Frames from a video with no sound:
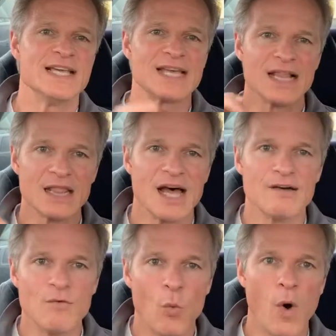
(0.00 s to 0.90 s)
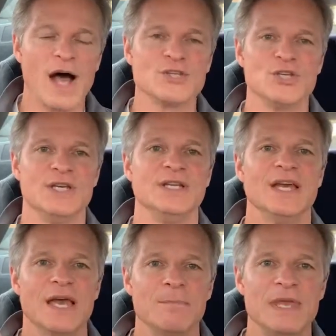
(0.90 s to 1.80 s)
is I love watching
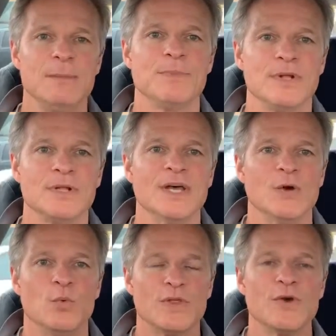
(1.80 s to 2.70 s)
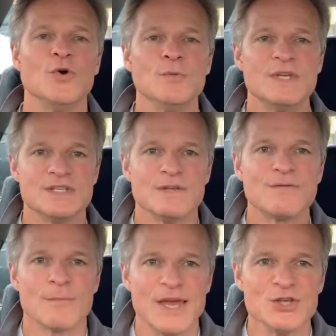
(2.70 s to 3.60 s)
people with whom this
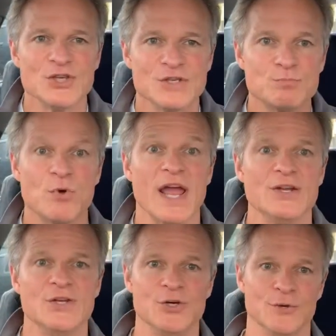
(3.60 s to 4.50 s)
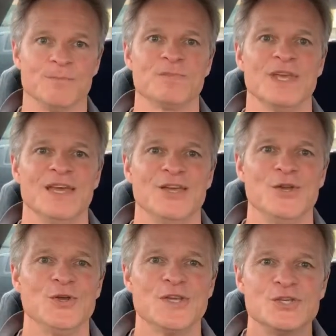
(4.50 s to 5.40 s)
information is brand new.
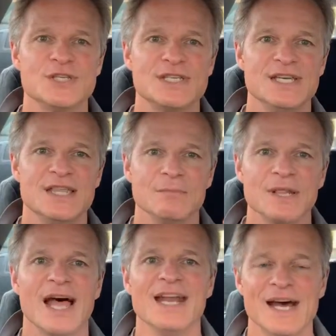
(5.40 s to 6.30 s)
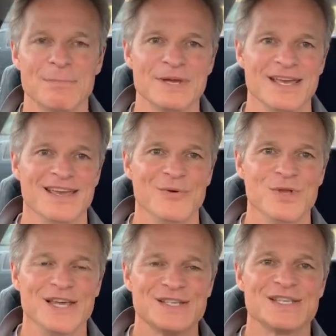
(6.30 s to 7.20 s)
You can just see them light up
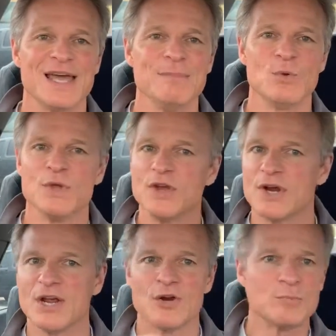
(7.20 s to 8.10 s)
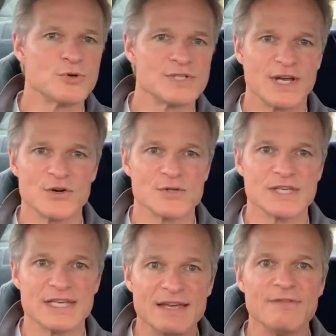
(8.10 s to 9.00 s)
with excitement when they're hearing
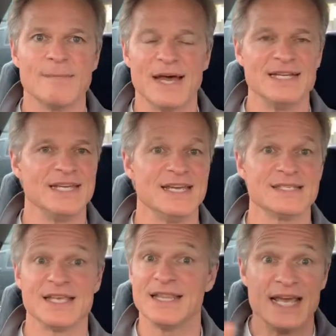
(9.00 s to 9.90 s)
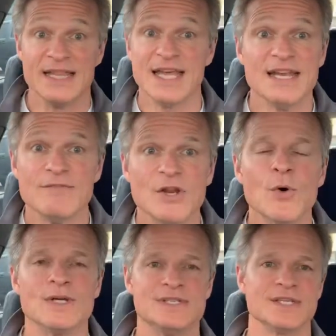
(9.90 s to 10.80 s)
presenters give them ideas that they didn't even
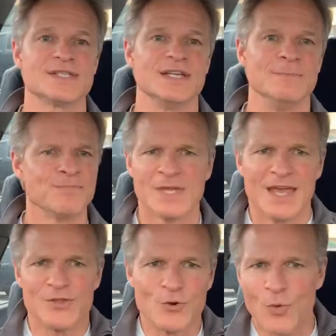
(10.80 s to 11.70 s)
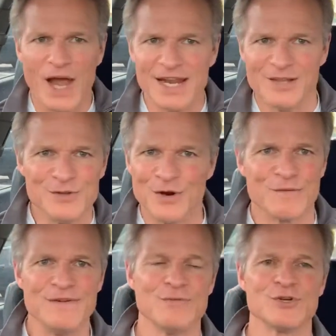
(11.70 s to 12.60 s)
know existed, and they're writing,
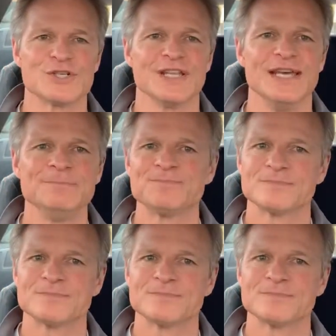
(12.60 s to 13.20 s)
feverishly.